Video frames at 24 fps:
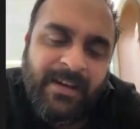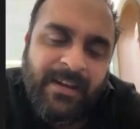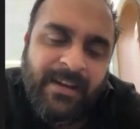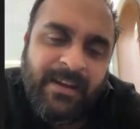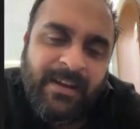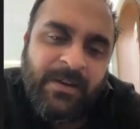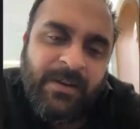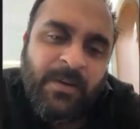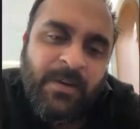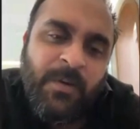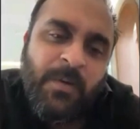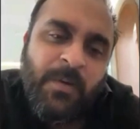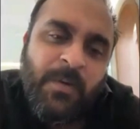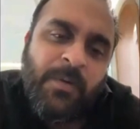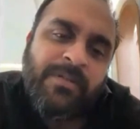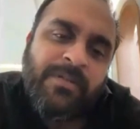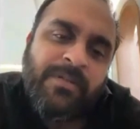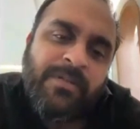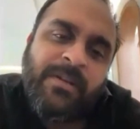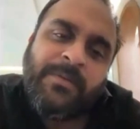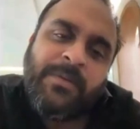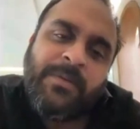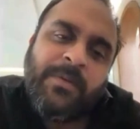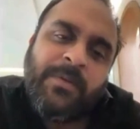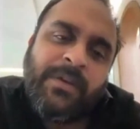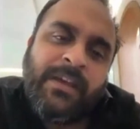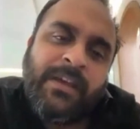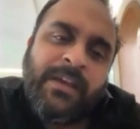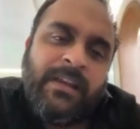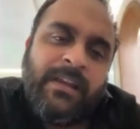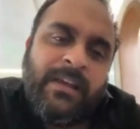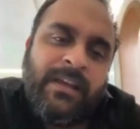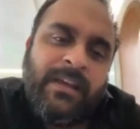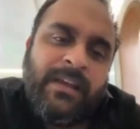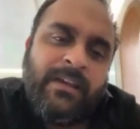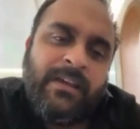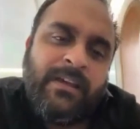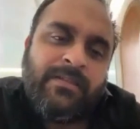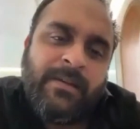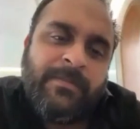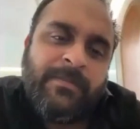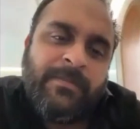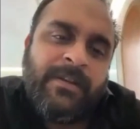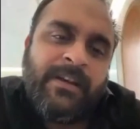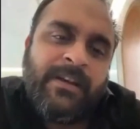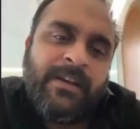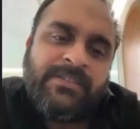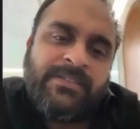And it goes up to killings,
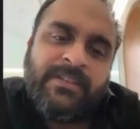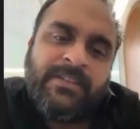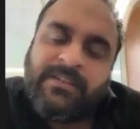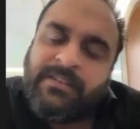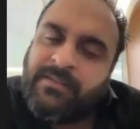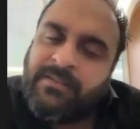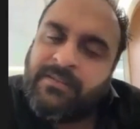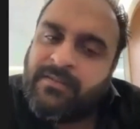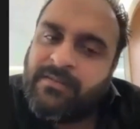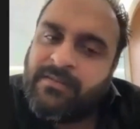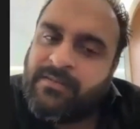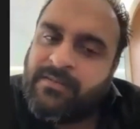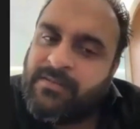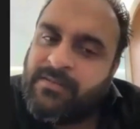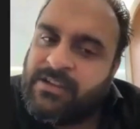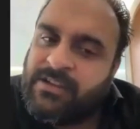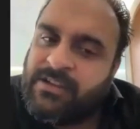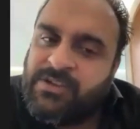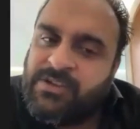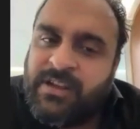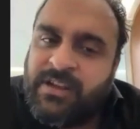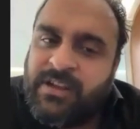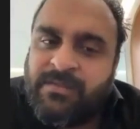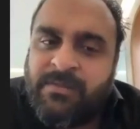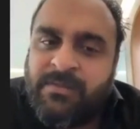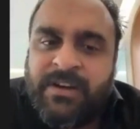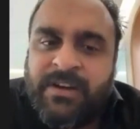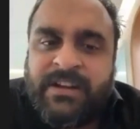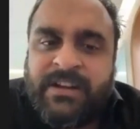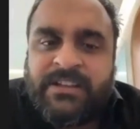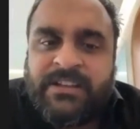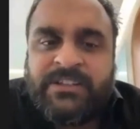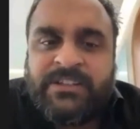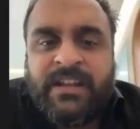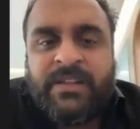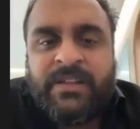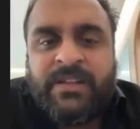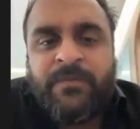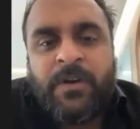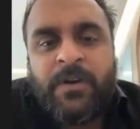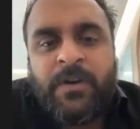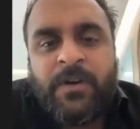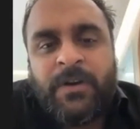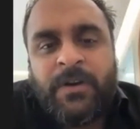abductions, sexual exploitation, and